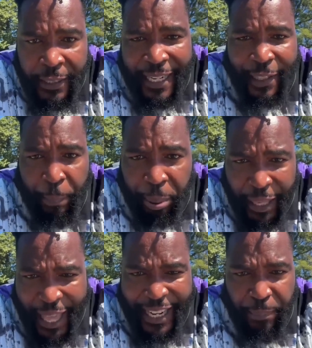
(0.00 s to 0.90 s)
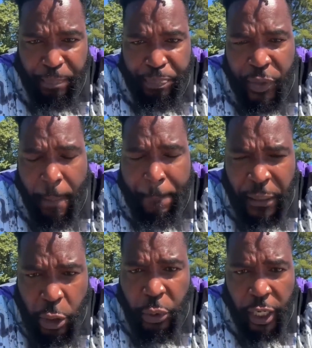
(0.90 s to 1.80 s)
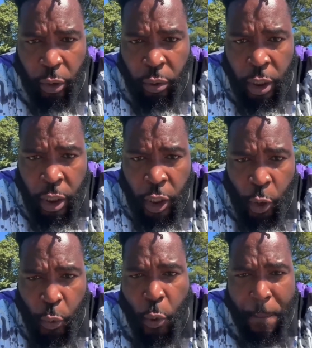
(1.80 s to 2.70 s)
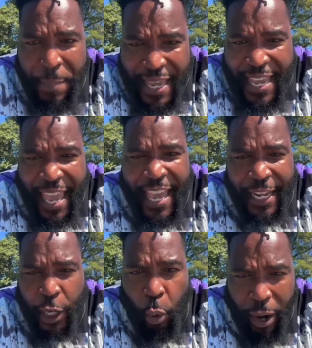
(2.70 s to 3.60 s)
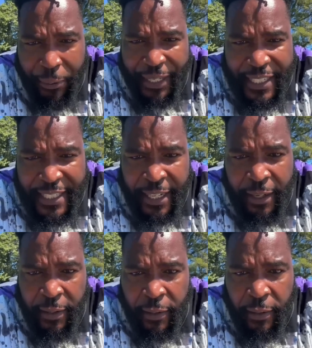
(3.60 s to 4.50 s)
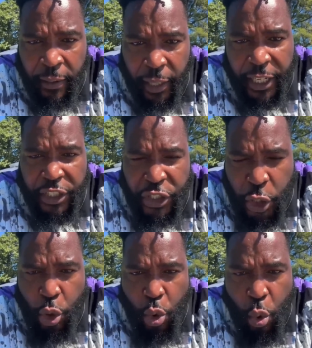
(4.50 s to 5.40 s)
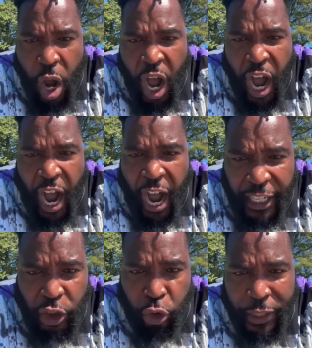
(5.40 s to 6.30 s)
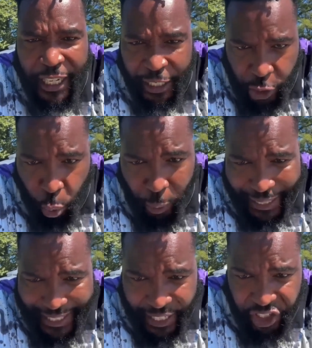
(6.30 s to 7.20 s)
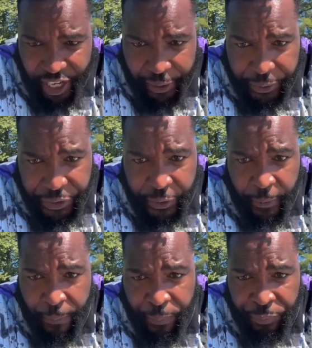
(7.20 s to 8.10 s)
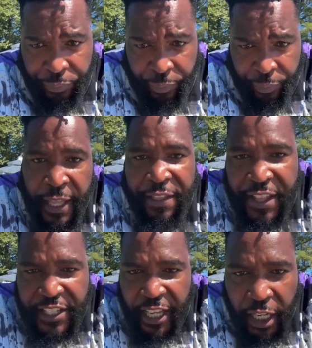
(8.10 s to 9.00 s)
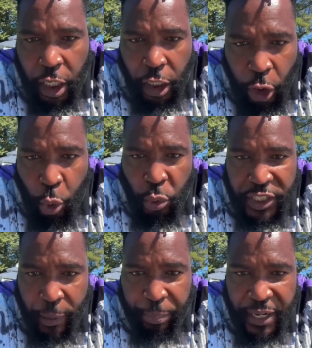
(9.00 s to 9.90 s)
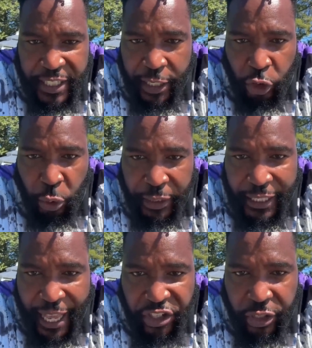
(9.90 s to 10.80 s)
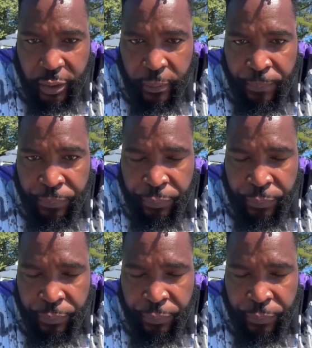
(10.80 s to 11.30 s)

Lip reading: that the planet Pluto will be in Aquarius in 226 years. This includes the presidential election